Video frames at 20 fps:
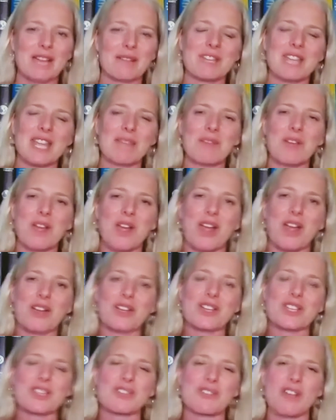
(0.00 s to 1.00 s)
Nate Bahar
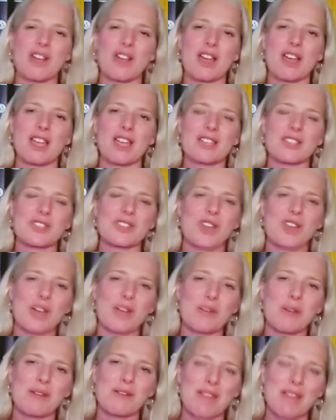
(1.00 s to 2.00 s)
is an
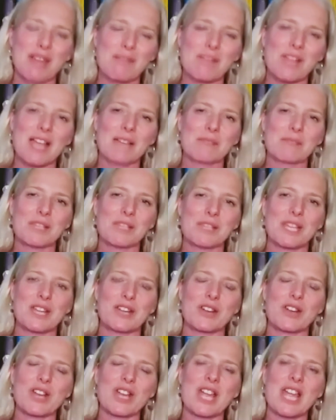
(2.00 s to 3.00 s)
Ottawa Red Black
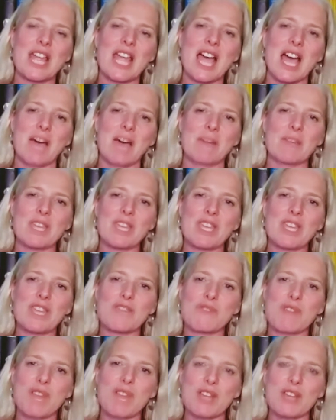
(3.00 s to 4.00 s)
player. He
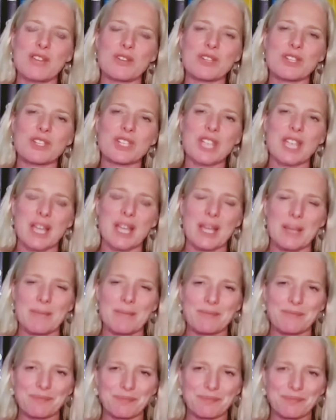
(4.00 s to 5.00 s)
wrote
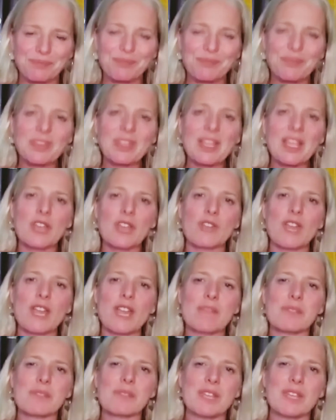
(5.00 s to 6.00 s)
a
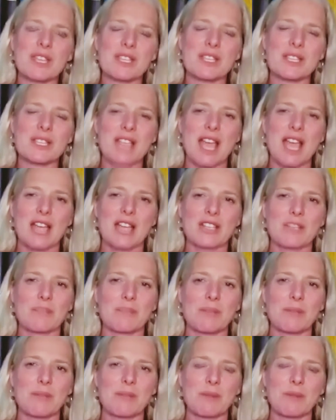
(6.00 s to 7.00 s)
great piece to
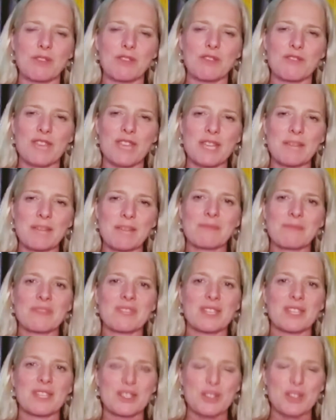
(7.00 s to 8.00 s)
pimp a movement.
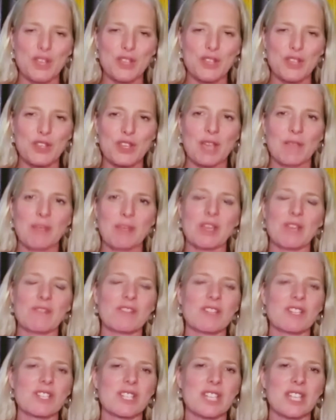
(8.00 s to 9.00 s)
He's also coming over
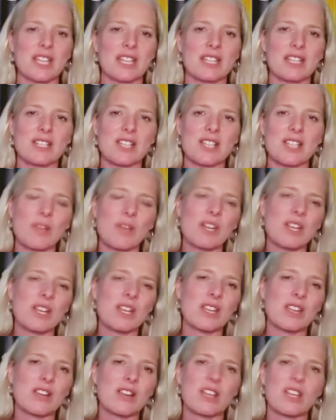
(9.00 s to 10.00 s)
tonight because I want to
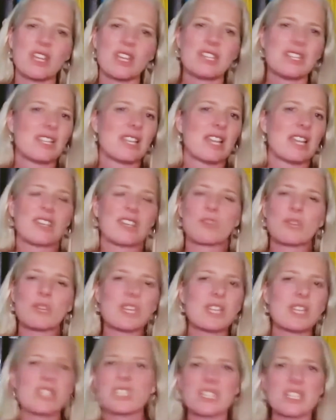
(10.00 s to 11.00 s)
hear. I think we
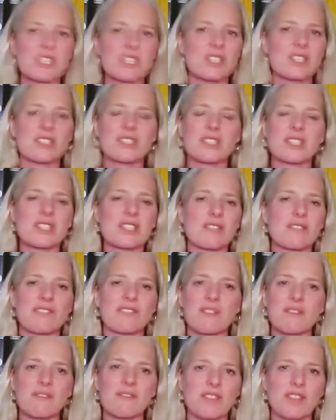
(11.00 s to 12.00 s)
need to listen to
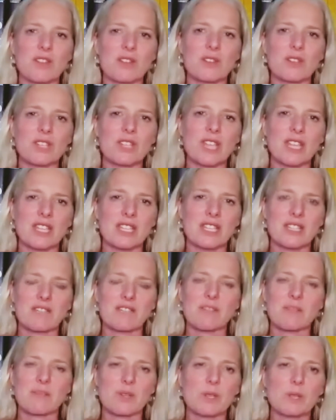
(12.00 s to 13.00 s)
different folks and
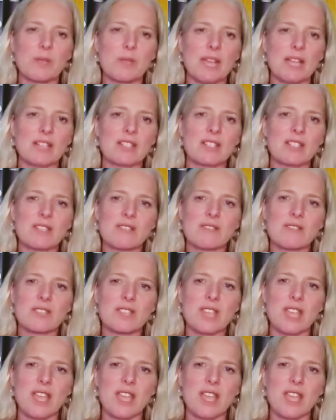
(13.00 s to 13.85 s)
different perspectives.